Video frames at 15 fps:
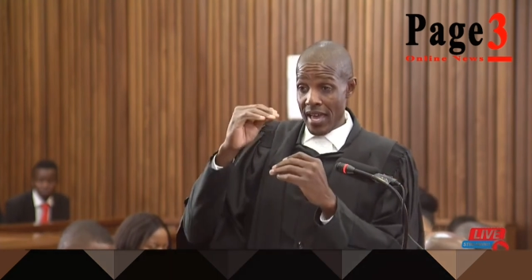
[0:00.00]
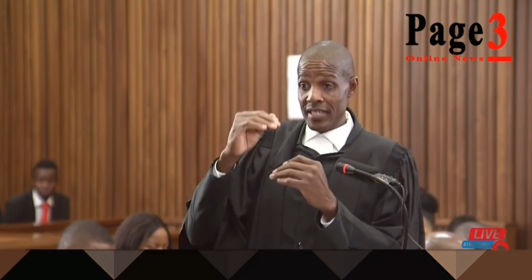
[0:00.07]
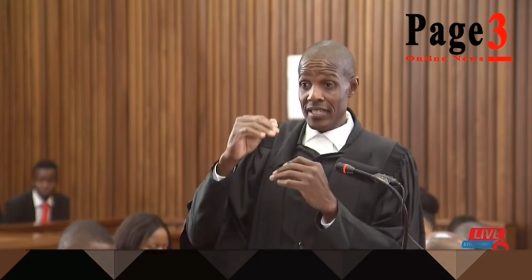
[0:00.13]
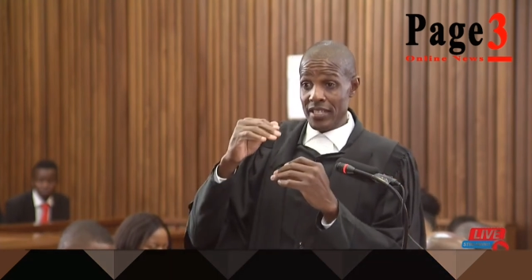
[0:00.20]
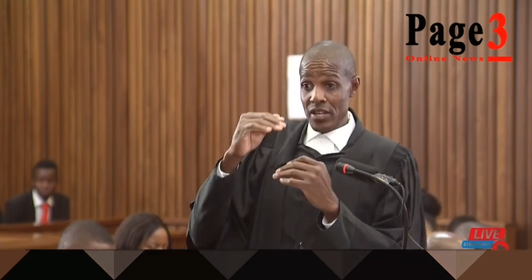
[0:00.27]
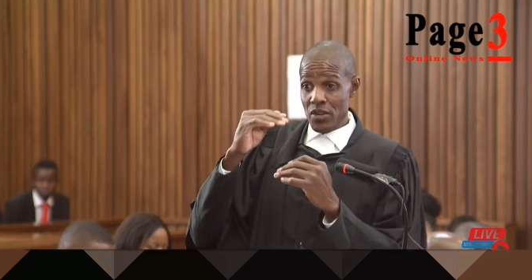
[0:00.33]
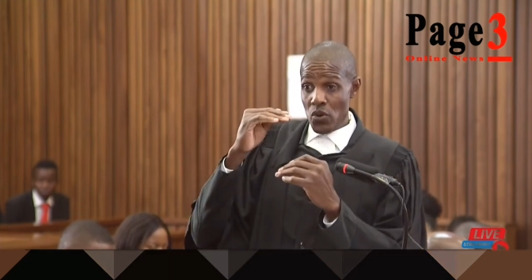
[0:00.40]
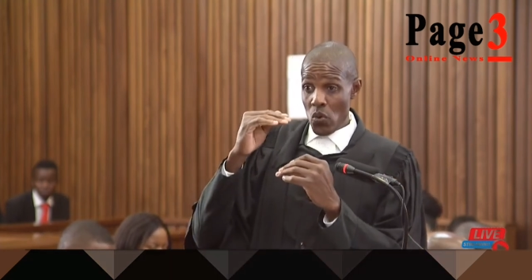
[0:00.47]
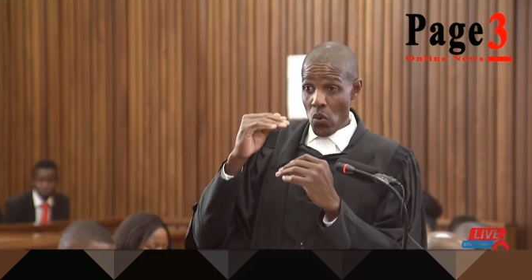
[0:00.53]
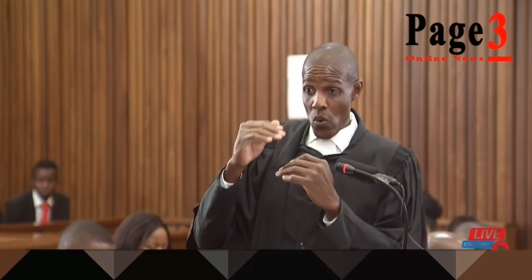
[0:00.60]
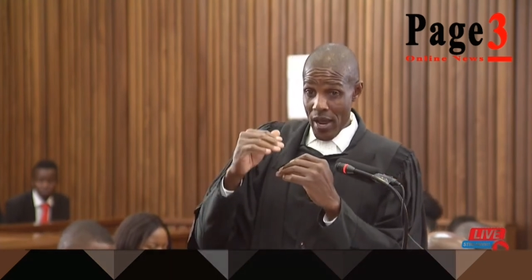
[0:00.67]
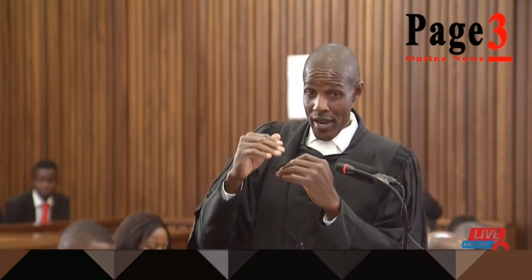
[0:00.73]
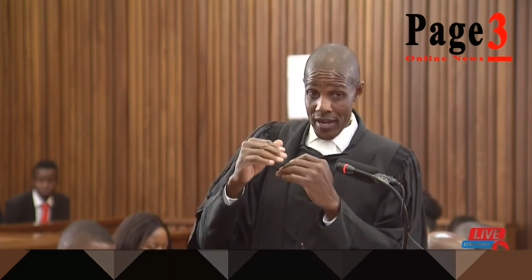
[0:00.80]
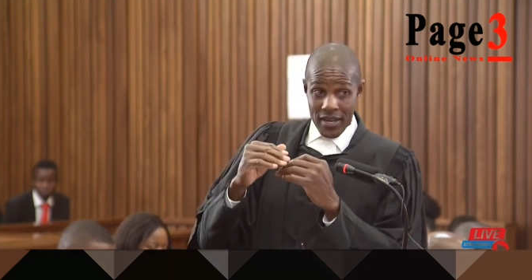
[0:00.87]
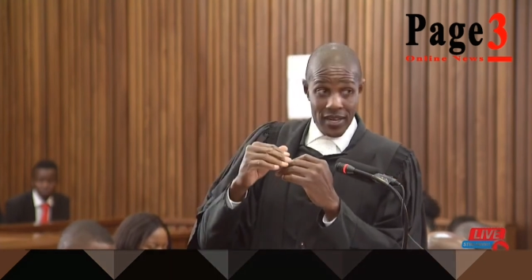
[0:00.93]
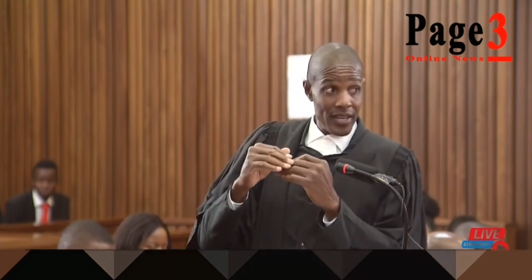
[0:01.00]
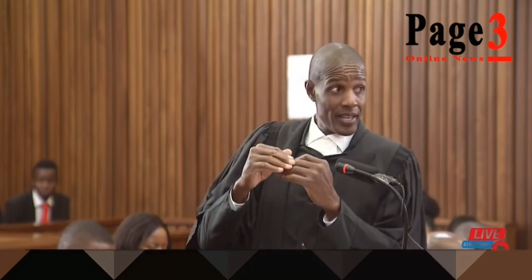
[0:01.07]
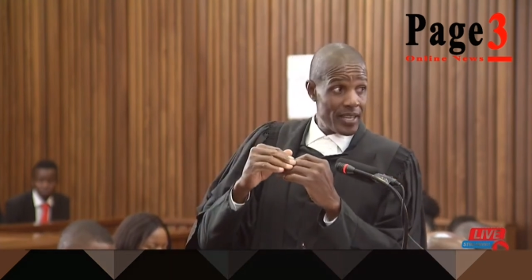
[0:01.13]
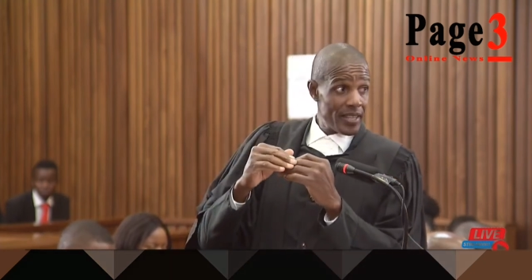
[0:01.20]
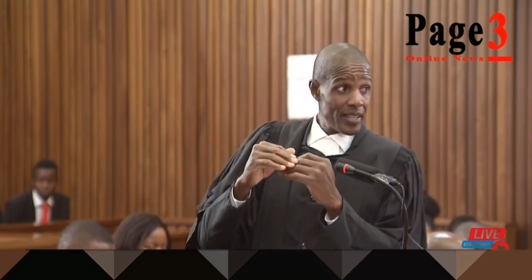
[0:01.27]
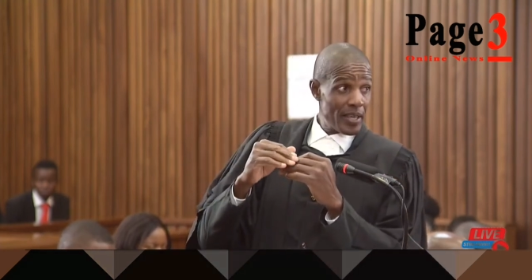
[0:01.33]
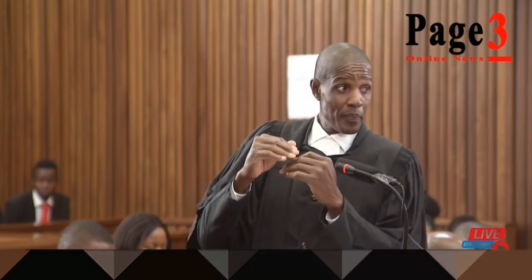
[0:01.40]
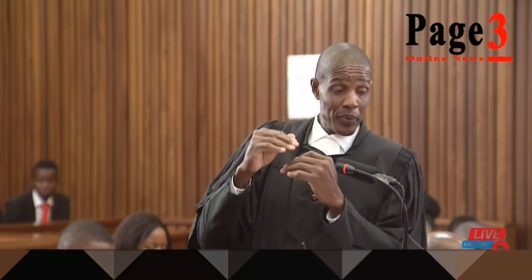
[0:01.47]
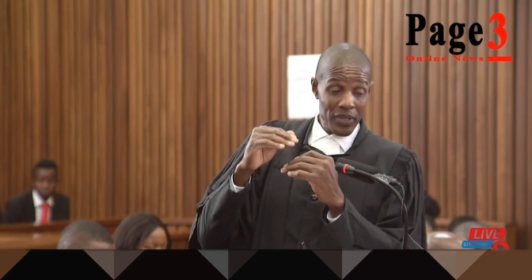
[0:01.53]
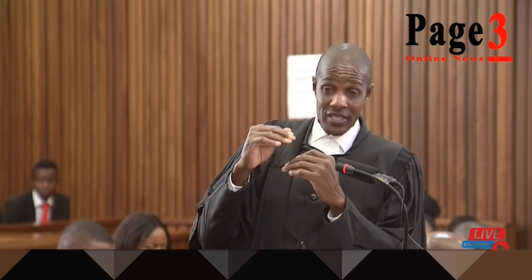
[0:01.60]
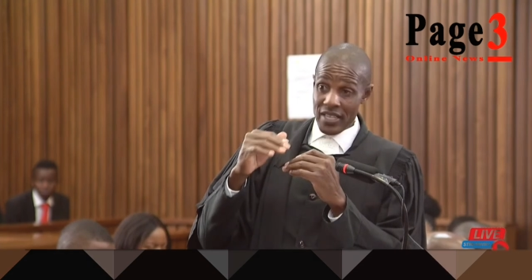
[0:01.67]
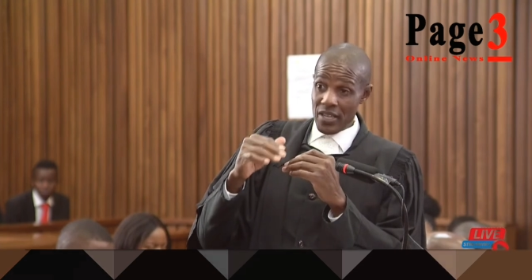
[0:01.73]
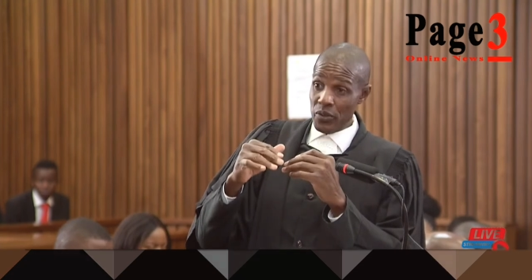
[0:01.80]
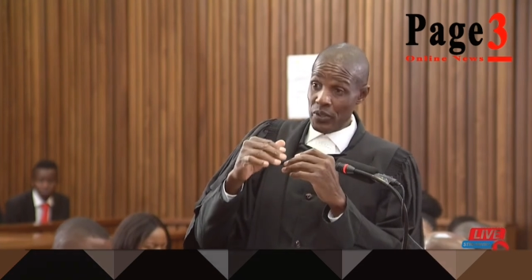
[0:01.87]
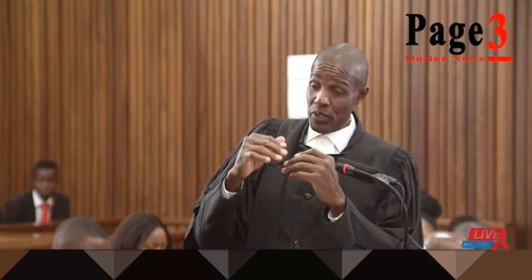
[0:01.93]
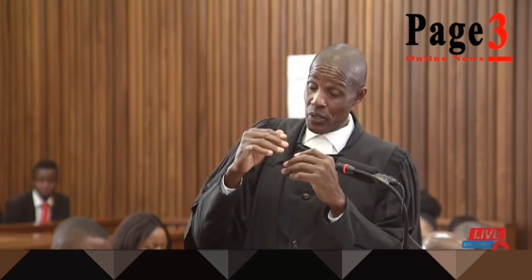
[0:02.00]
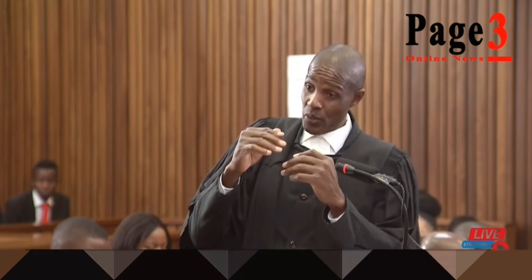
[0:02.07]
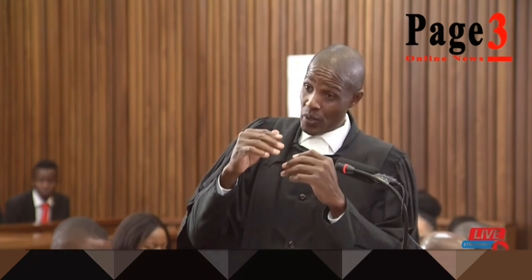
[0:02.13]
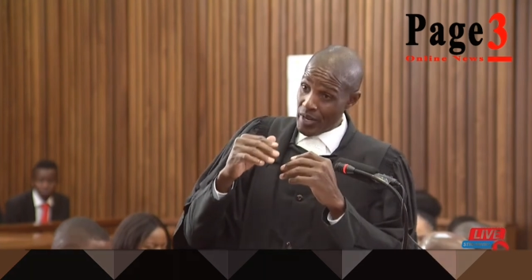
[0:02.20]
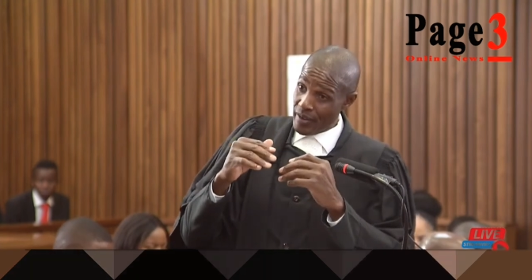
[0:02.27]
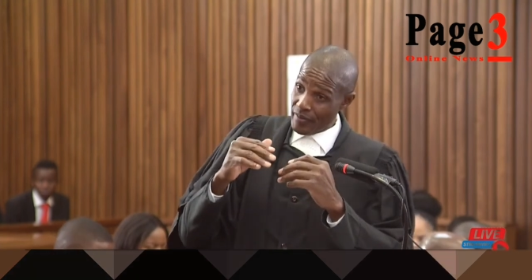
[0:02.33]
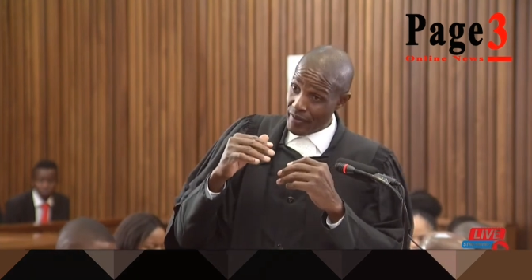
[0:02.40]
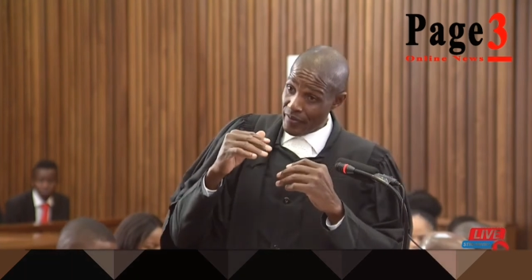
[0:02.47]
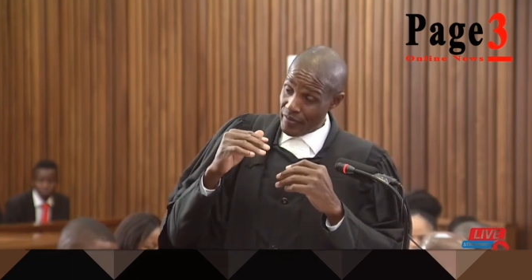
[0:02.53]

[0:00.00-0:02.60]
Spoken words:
As and when the person who did not have